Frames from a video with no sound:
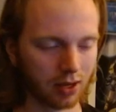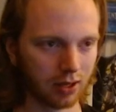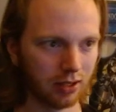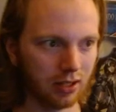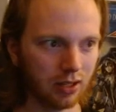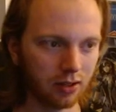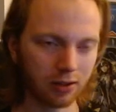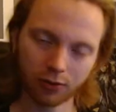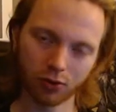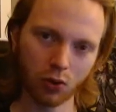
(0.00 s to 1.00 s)

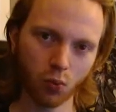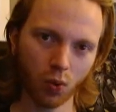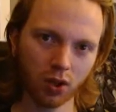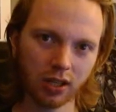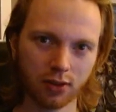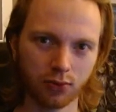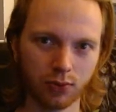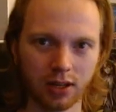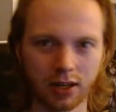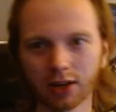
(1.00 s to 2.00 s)
There's only one Link 3
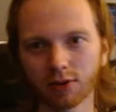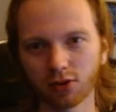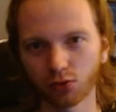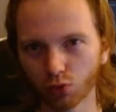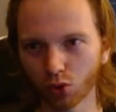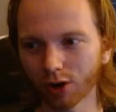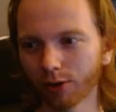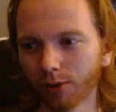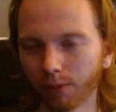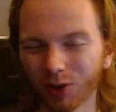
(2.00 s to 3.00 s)
in the deck, which is
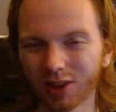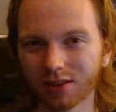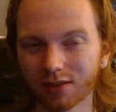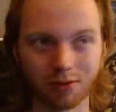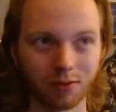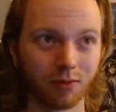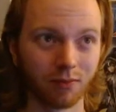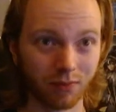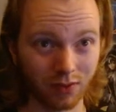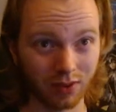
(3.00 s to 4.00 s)
Rugal, which is
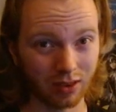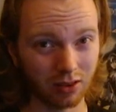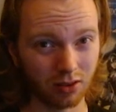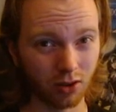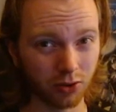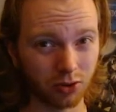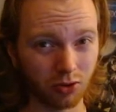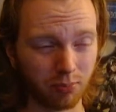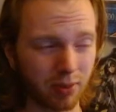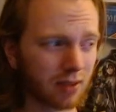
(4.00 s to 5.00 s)
not the
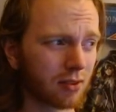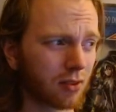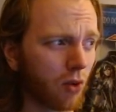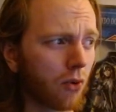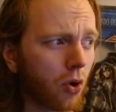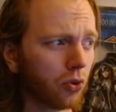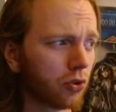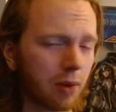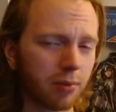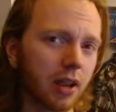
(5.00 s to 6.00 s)
best of all the
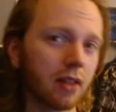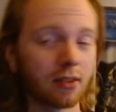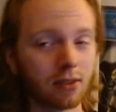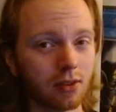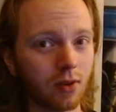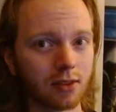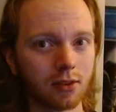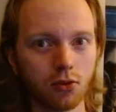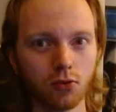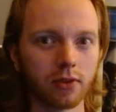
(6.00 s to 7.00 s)
Tri-Brigades. It still has its
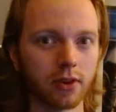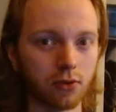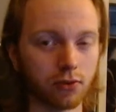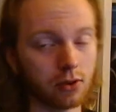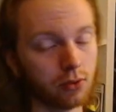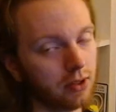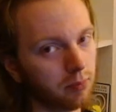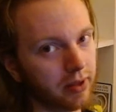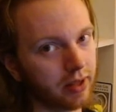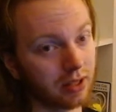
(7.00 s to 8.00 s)
uses, and you still need to
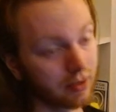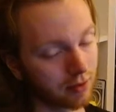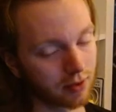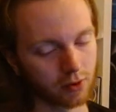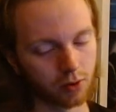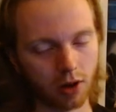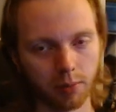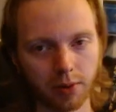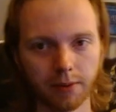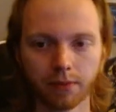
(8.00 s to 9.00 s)
play at least a single copy.